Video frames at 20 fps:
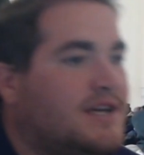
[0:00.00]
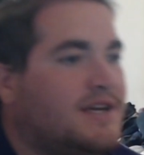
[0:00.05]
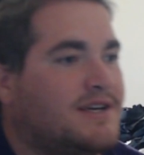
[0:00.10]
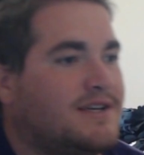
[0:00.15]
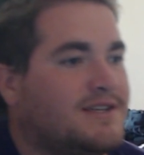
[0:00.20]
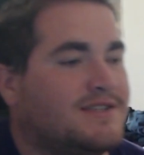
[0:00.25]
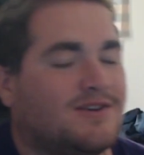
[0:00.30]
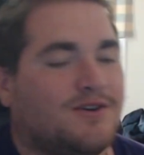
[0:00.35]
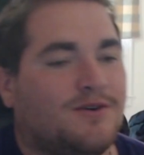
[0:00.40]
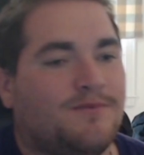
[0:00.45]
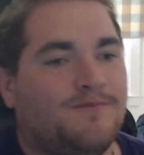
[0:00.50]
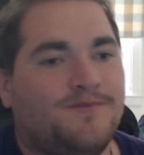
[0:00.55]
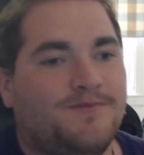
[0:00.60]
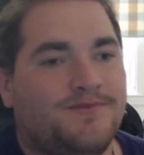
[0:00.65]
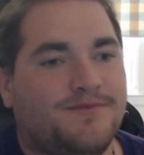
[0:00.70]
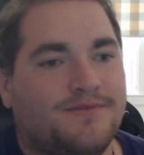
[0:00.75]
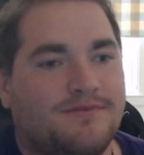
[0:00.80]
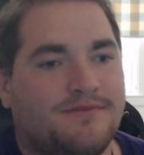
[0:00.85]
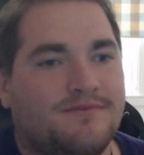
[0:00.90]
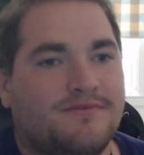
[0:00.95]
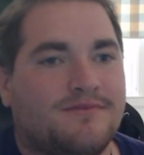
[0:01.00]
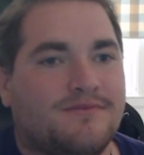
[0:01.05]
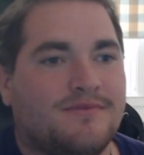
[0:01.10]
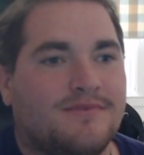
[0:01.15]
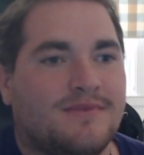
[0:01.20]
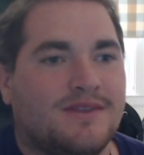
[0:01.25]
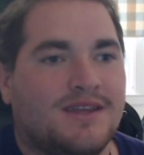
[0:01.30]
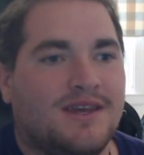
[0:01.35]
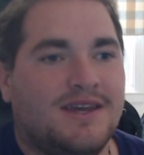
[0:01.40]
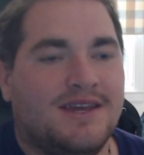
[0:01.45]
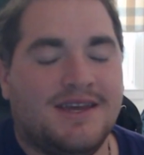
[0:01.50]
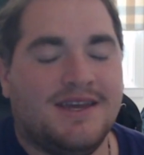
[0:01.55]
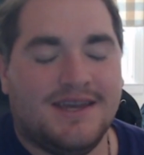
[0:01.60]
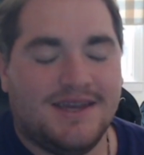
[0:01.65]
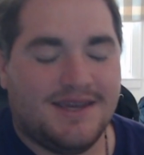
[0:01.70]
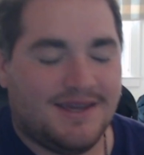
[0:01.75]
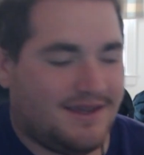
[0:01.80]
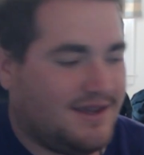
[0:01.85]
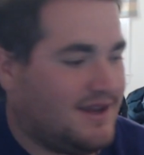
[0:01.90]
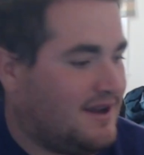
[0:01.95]
So,
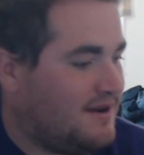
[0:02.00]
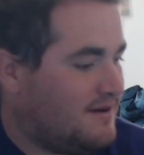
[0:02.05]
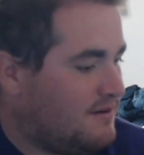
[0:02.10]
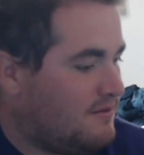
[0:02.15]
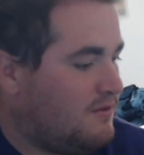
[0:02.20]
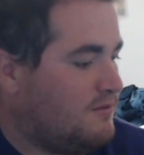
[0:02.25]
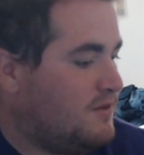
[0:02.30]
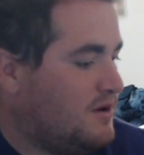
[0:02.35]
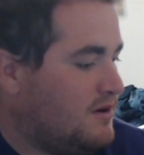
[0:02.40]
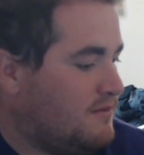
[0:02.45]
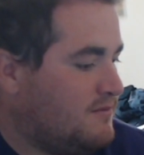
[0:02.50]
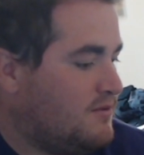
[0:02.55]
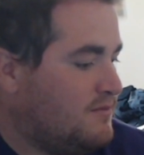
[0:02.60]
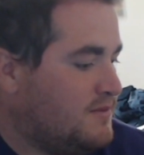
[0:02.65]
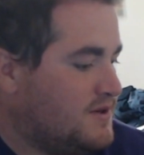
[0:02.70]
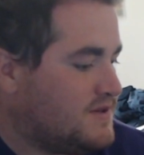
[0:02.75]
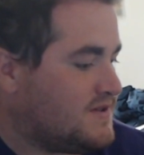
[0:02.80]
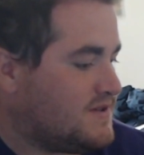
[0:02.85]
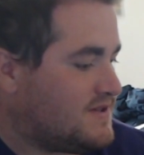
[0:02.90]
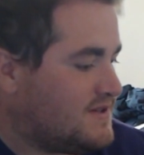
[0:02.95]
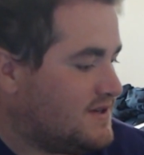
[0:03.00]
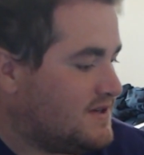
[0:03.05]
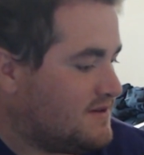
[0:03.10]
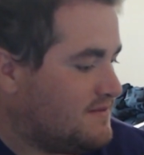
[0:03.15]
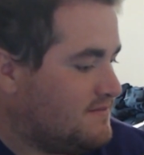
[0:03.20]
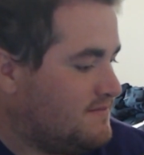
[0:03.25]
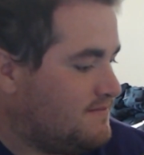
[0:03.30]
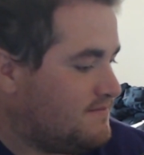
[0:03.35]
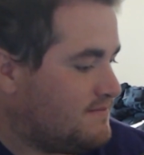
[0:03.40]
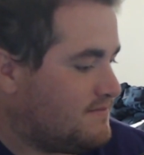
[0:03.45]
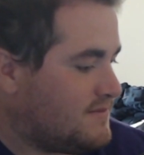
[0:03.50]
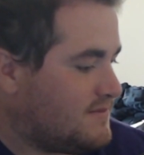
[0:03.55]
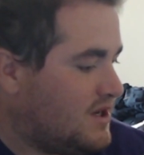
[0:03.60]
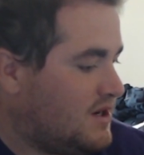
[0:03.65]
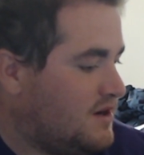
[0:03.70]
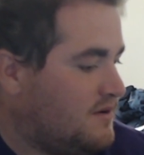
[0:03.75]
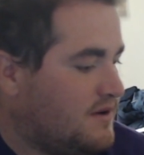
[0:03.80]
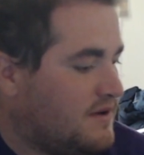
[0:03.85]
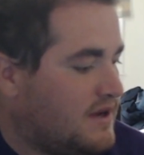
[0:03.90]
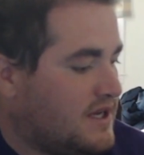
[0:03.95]
yeah, I'm gonna miss this thing.
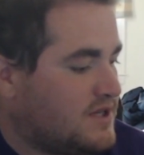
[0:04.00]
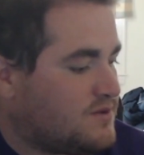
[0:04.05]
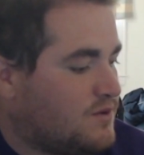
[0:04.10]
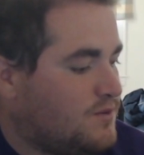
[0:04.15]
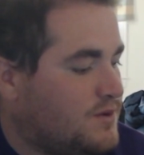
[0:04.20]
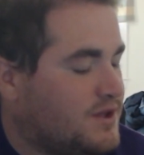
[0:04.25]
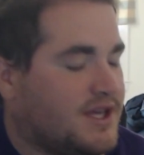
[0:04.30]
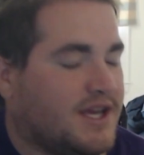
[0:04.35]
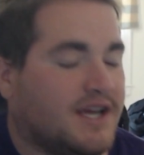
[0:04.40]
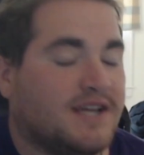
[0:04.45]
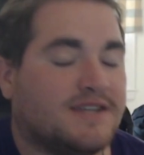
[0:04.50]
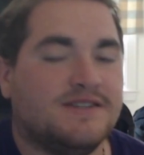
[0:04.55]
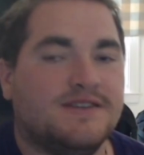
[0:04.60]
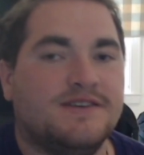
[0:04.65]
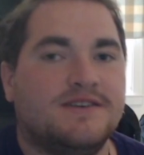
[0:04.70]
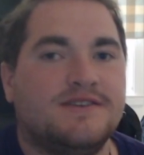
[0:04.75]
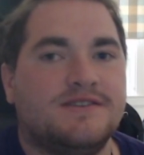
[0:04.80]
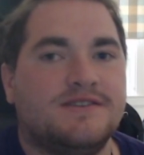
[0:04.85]
In case one of the cases,